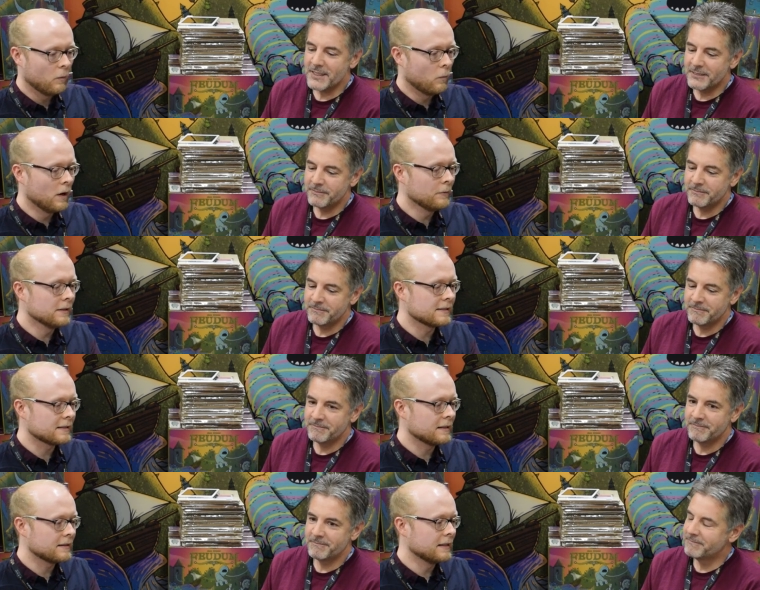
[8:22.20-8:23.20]
Speaker 1: what was
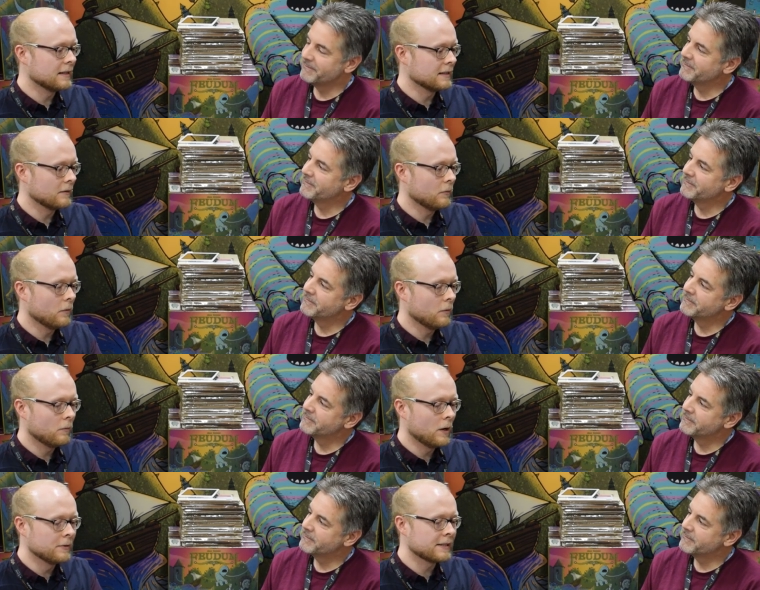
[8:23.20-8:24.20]
the
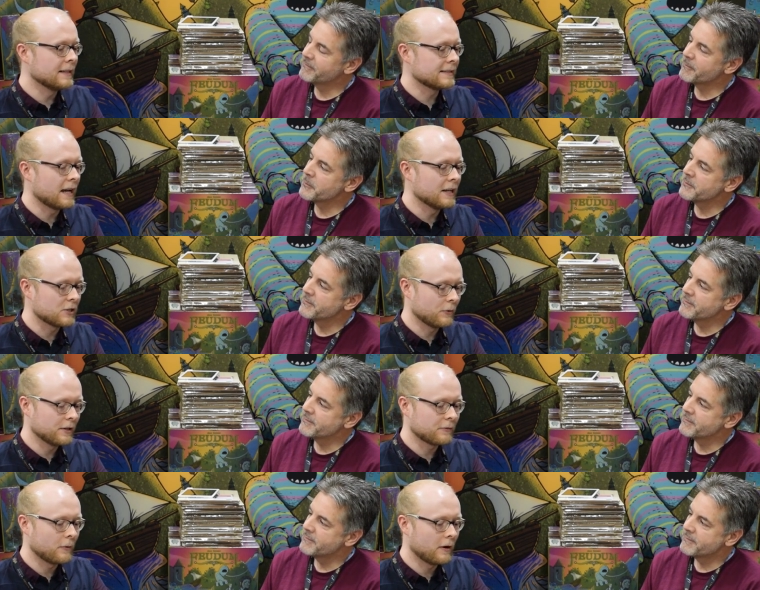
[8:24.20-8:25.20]
what was the design
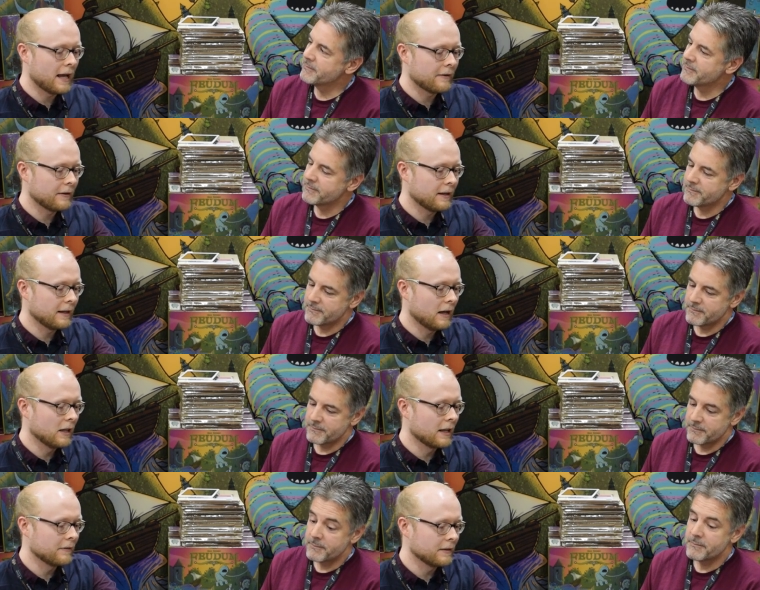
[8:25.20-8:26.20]
choice for having a
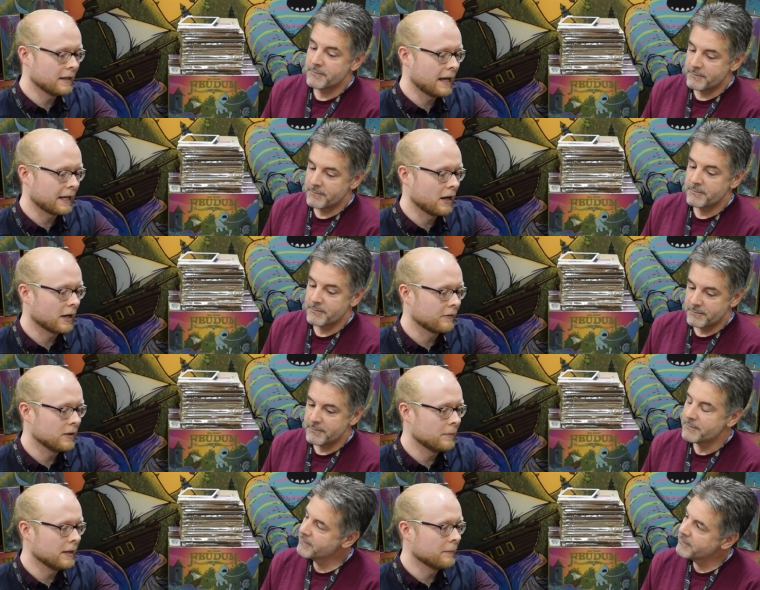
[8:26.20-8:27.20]
lot of the
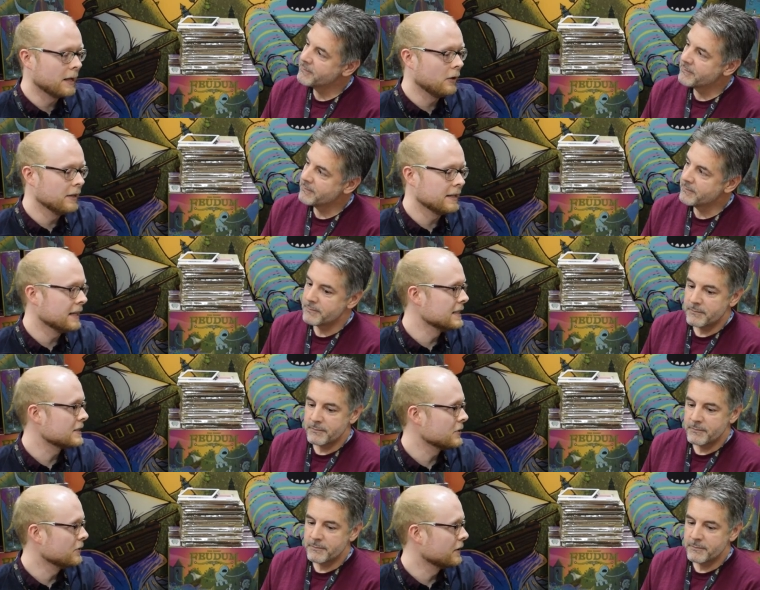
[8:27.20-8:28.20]
iconography being melted
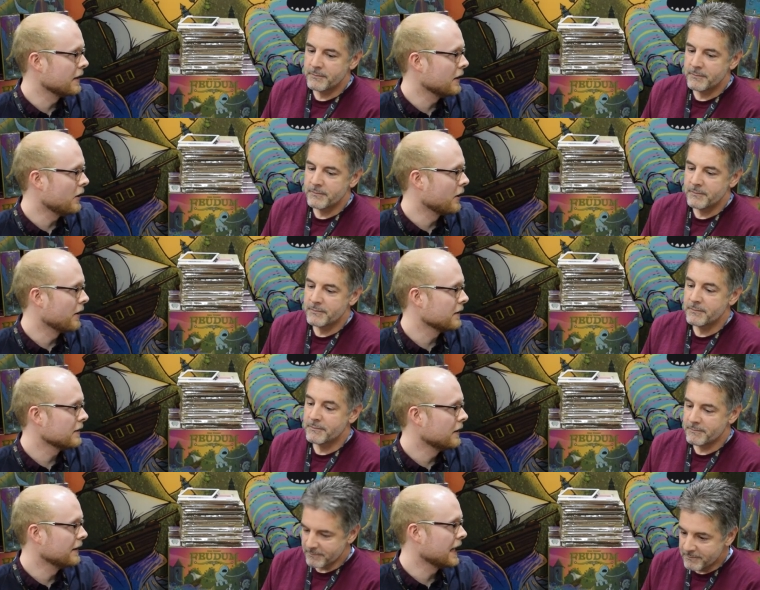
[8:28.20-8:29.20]
into the art
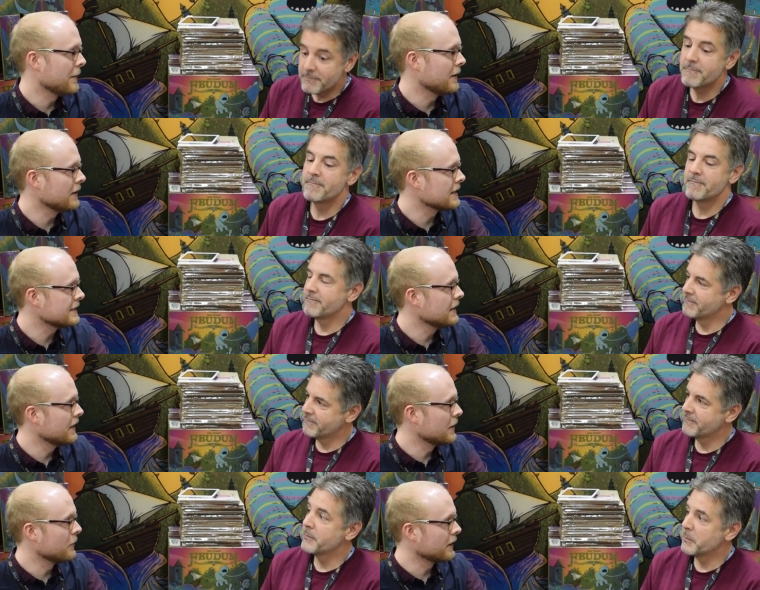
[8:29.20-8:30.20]
on the game? I've not seen a
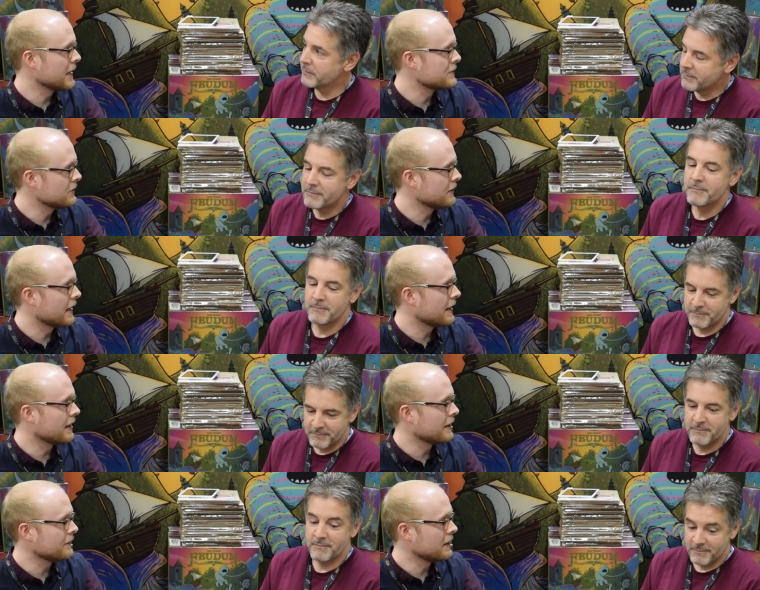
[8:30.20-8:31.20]
lot of board games do that,
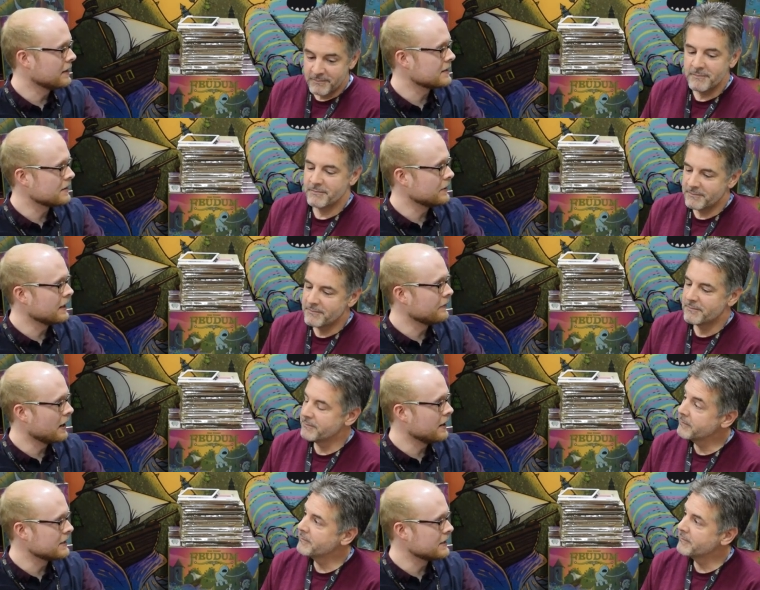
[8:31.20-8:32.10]
and I found it to be a very